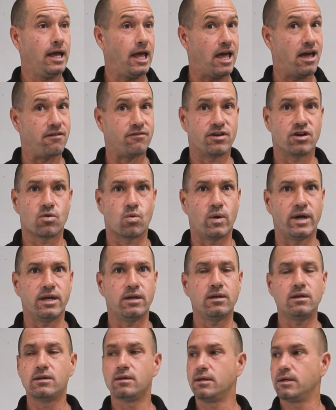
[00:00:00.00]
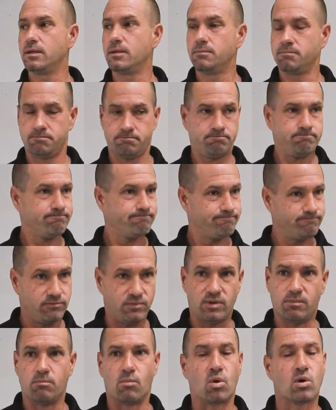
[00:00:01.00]
heavier wheel,
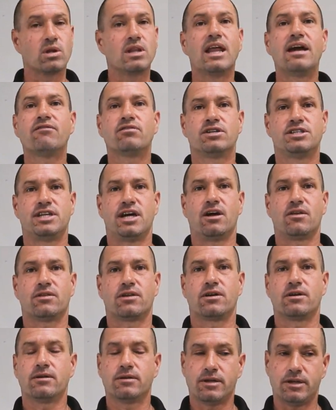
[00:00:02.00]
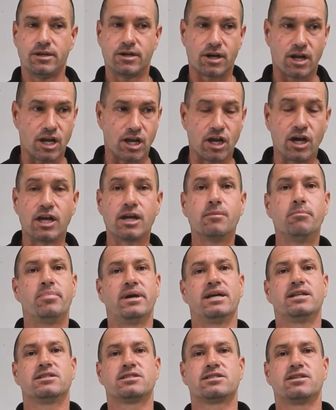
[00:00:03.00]
more leverage out there, you're gonna
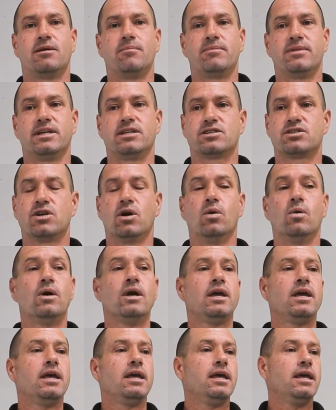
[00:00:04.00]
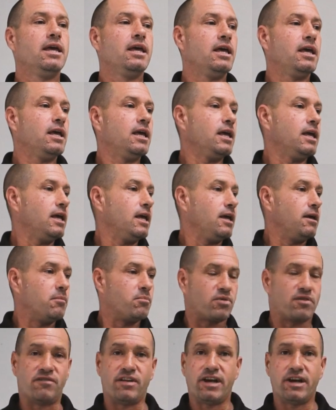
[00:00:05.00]
bend something. So
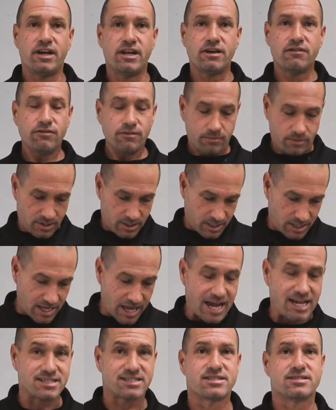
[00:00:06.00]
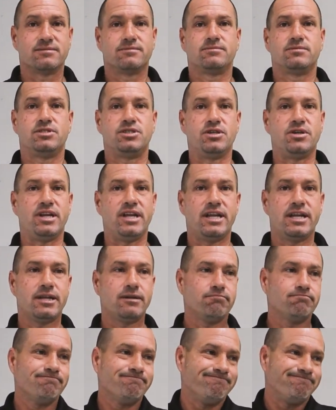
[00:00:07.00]
preventative, yes. Do you need
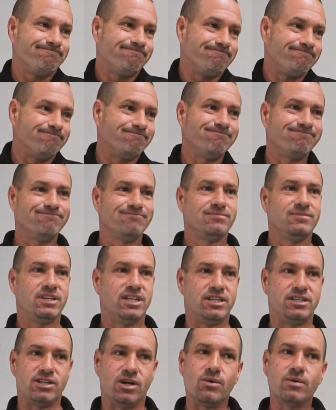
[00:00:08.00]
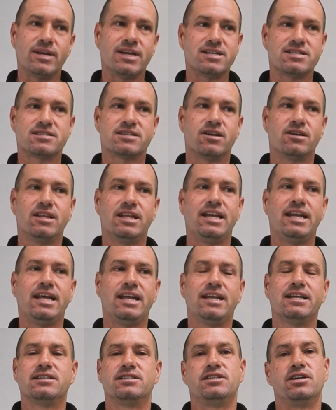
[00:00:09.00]
it? You don't necessarily
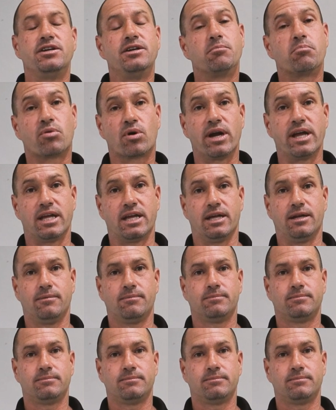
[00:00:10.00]
need it until you break it.